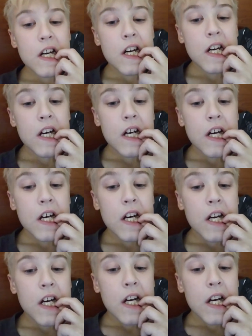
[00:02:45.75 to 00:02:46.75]

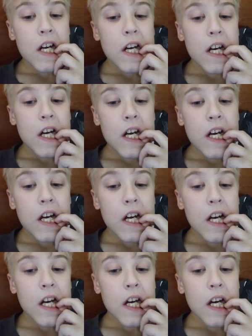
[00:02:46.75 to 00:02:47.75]

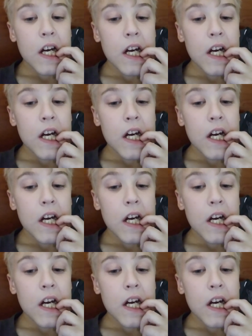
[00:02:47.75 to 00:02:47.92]
(silence)